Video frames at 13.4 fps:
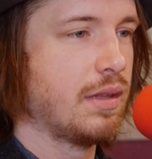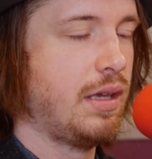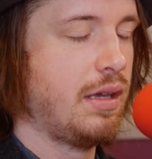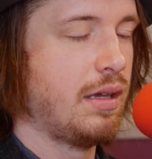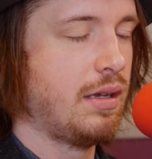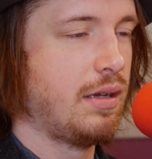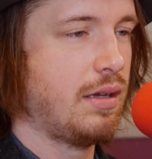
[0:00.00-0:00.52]

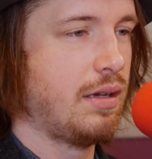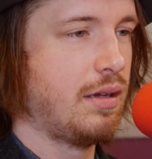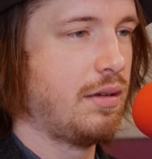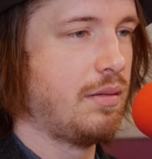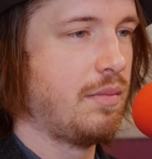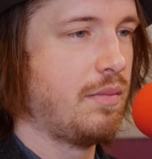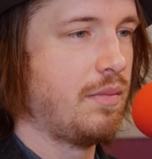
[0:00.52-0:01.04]

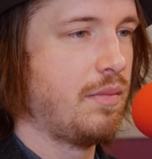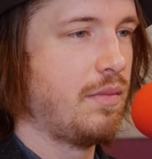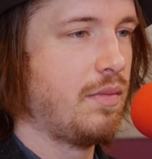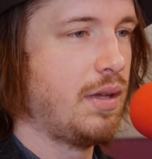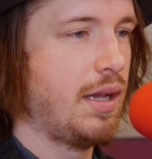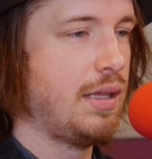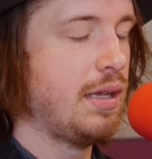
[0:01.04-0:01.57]
And
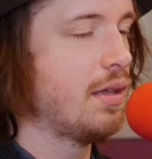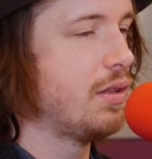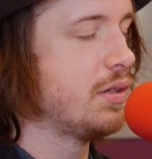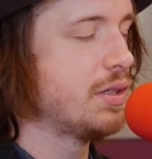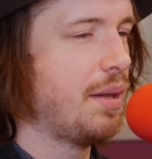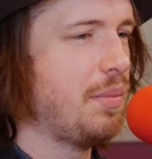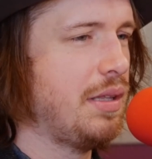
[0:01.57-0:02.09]
yeah,
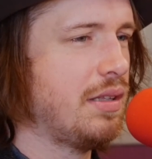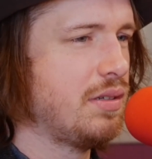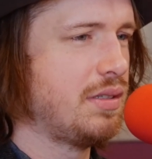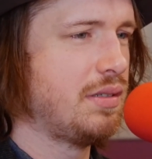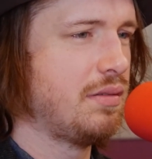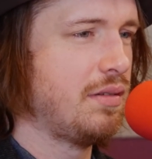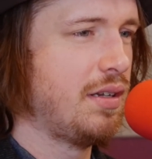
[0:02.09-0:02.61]

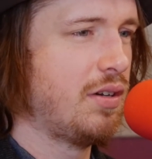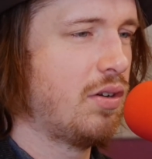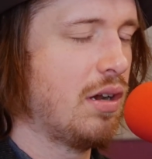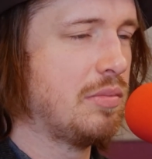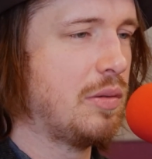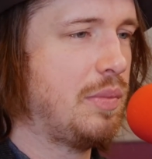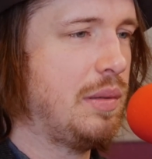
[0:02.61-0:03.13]
there's
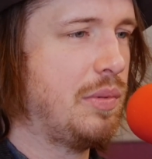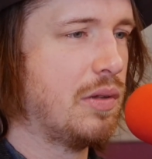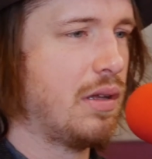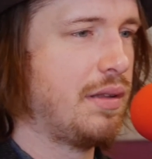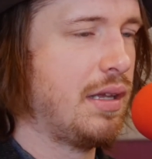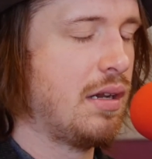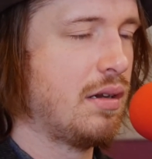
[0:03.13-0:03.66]
incredible people
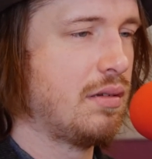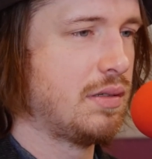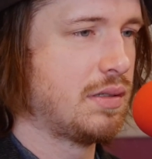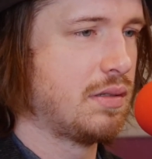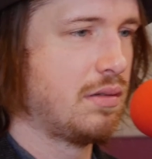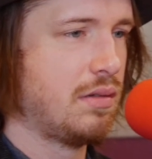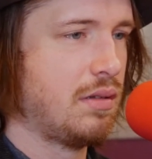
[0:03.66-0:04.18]
on there.
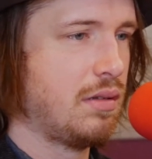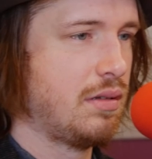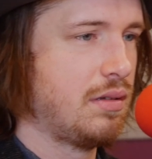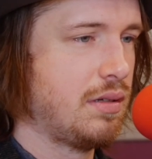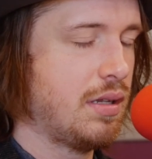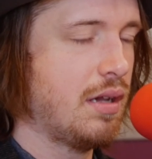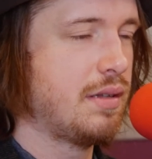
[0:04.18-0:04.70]
There's
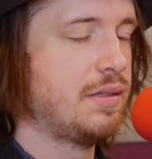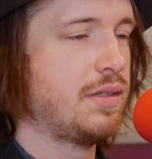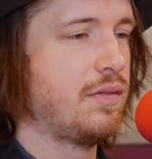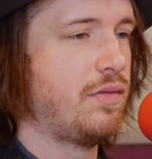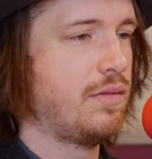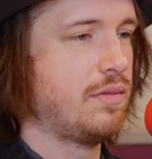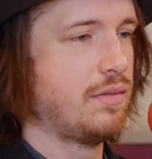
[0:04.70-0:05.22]
tons
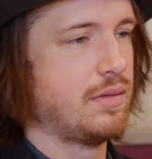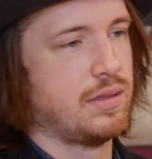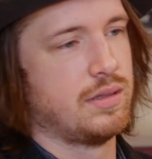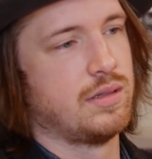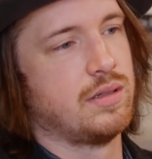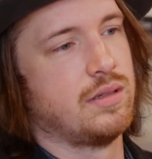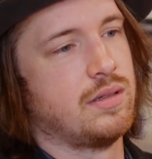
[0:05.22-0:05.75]
of
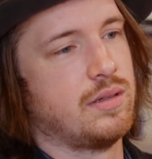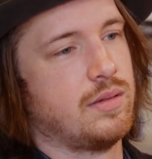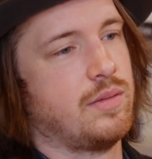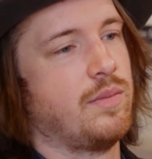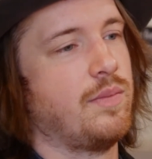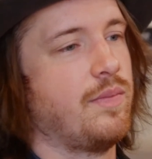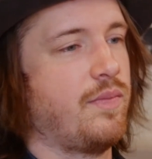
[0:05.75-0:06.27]

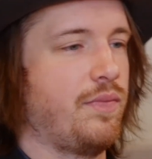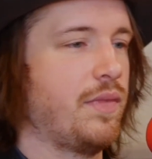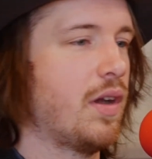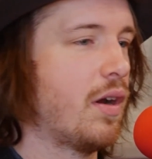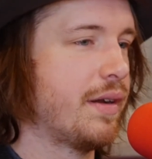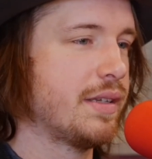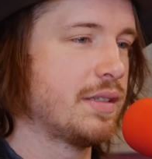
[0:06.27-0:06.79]

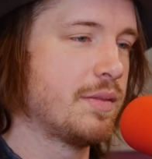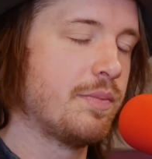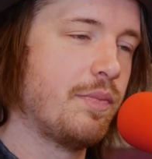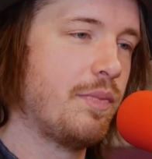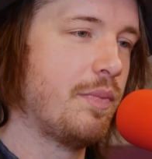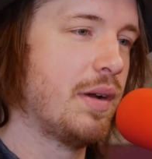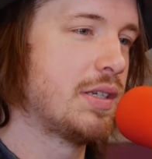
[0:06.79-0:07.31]
artists
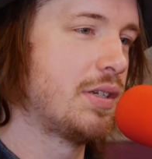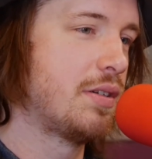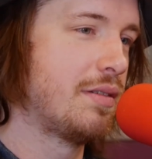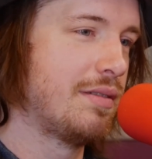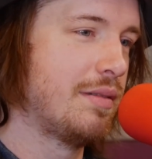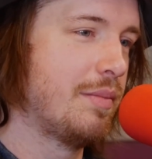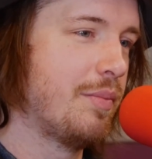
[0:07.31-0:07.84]

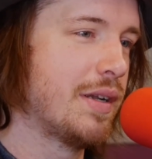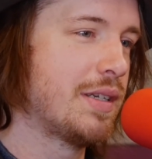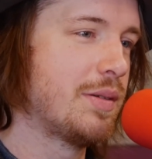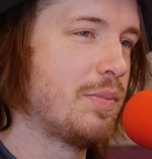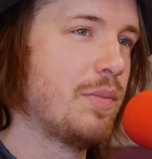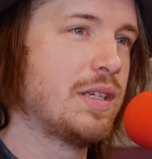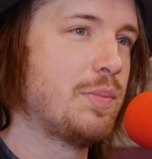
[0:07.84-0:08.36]
much
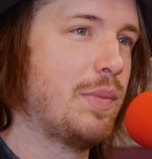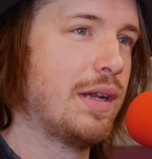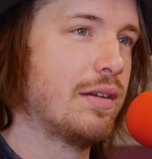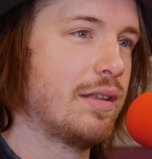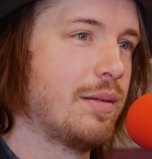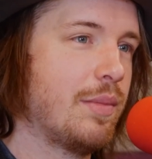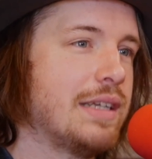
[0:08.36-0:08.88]

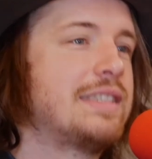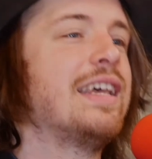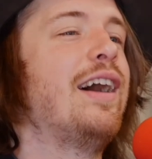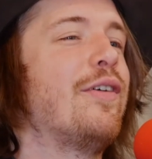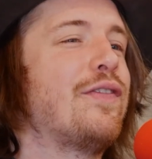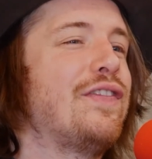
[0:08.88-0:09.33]
bigger than myself.